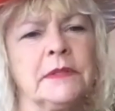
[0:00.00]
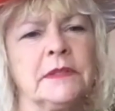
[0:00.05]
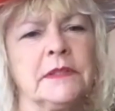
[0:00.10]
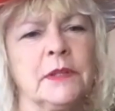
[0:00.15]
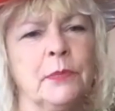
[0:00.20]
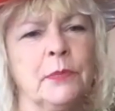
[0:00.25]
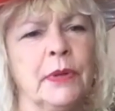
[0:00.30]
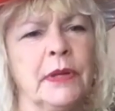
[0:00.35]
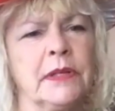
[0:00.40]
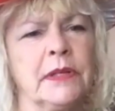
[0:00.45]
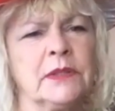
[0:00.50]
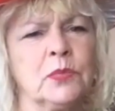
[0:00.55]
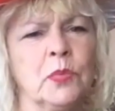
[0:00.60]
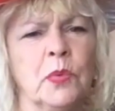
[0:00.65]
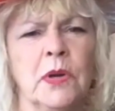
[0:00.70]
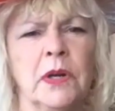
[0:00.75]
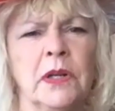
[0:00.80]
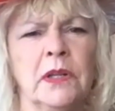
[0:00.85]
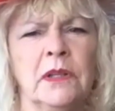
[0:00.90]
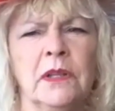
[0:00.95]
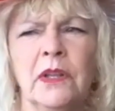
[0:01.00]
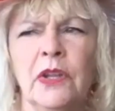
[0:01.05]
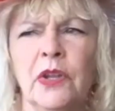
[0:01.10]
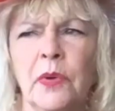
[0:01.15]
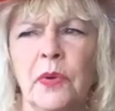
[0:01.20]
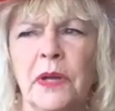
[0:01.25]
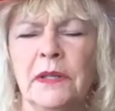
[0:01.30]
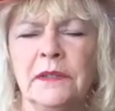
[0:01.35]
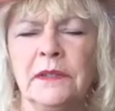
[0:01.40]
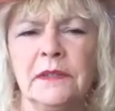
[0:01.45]
is the biggest one in the
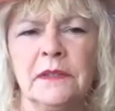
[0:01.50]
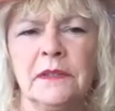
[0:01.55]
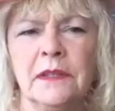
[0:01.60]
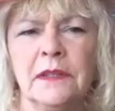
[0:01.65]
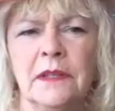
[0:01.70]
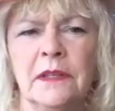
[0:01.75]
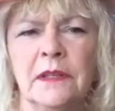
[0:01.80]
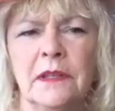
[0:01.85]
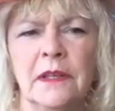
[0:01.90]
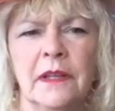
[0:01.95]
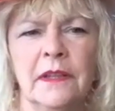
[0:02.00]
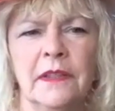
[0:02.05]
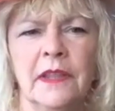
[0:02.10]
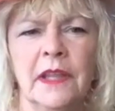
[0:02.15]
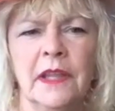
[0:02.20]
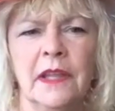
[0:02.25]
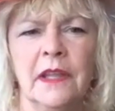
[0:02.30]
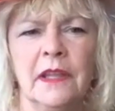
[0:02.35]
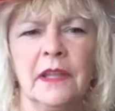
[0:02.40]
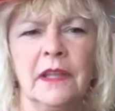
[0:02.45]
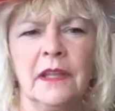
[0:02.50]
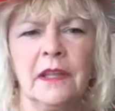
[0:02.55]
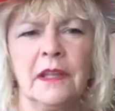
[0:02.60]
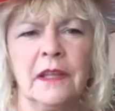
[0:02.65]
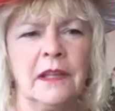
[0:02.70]
US. I think.